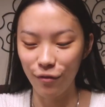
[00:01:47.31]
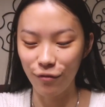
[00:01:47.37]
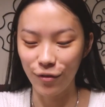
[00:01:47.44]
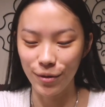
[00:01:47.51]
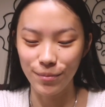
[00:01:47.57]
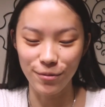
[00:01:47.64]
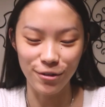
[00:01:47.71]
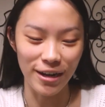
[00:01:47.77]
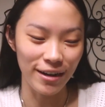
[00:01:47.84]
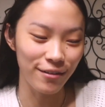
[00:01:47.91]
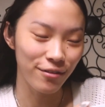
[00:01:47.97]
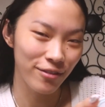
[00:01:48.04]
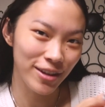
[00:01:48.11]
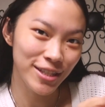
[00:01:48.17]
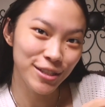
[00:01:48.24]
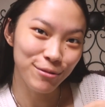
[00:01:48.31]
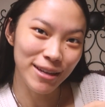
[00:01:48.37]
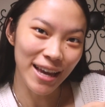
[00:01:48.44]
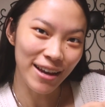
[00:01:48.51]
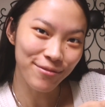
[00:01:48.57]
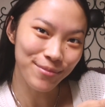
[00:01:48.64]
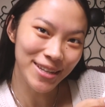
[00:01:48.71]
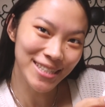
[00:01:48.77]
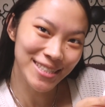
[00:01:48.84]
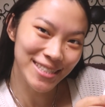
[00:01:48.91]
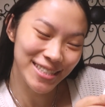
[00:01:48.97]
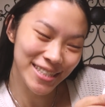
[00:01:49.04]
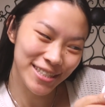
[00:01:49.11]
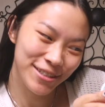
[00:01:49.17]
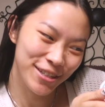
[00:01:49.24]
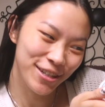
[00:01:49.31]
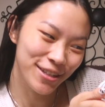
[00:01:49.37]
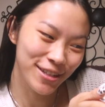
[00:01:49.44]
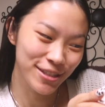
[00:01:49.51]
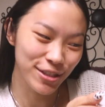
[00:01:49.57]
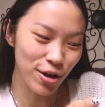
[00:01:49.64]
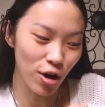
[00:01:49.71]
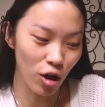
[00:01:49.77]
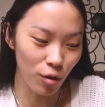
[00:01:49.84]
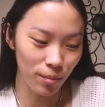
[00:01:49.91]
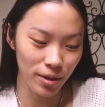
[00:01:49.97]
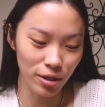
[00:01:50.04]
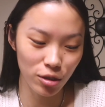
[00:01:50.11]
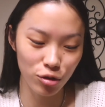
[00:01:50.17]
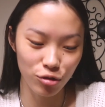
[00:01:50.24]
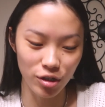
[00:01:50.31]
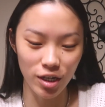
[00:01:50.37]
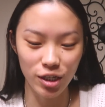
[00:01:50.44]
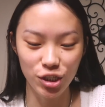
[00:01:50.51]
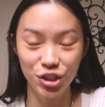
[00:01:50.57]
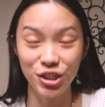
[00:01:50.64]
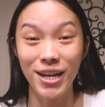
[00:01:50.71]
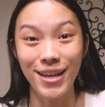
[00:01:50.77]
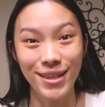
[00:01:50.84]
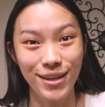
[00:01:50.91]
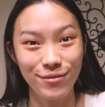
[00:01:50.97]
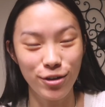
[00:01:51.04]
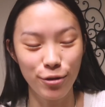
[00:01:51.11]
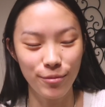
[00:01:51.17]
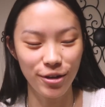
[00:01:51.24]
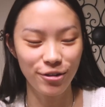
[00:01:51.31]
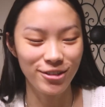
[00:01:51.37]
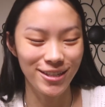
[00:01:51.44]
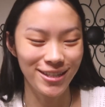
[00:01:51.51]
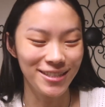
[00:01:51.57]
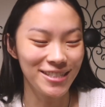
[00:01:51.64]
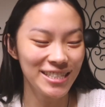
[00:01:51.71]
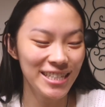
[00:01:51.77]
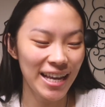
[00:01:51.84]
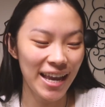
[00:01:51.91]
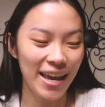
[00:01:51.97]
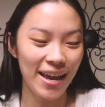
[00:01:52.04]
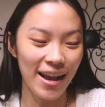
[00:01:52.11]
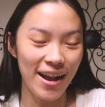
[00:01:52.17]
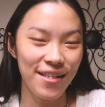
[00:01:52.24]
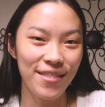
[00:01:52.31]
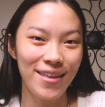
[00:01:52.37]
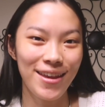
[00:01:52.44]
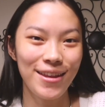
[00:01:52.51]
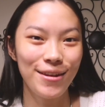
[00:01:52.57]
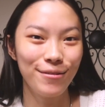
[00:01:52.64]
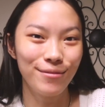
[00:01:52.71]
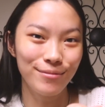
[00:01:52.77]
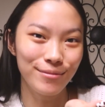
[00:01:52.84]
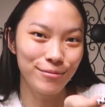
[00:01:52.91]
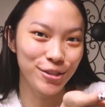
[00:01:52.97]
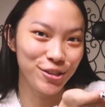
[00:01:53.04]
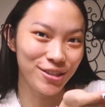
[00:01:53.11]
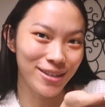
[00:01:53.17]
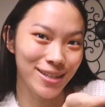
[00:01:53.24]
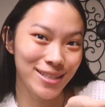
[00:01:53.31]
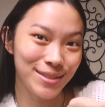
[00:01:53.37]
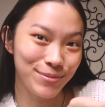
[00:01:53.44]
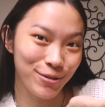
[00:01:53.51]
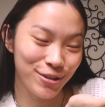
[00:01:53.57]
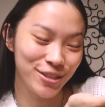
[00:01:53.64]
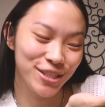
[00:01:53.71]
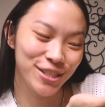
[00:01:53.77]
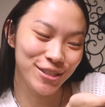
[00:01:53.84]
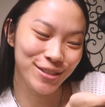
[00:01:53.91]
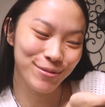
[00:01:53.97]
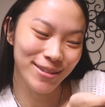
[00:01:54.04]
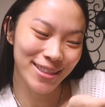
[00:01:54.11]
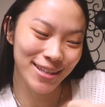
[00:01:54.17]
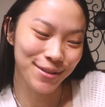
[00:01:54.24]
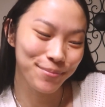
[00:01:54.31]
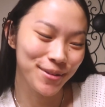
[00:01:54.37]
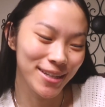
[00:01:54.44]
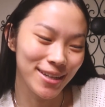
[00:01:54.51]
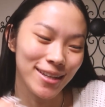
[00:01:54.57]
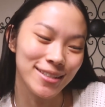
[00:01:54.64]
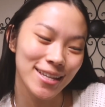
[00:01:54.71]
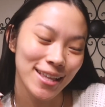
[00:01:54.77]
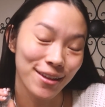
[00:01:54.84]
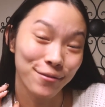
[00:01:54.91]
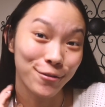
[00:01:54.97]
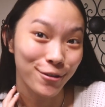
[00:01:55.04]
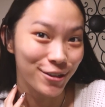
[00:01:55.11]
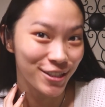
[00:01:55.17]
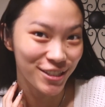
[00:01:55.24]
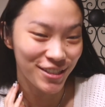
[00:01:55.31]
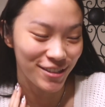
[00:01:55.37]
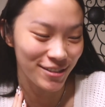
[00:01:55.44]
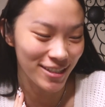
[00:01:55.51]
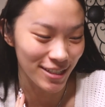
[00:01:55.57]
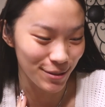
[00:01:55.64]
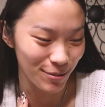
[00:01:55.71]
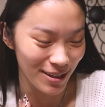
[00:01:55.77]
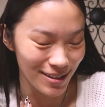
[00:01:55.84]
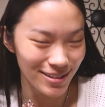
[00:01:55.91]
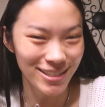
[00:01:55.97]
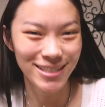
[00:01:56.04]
For breakfast, we have my cereal. It's almond crunch. I love almond crunch. And then we're drinking some orange juice with it because I love orange juice as well.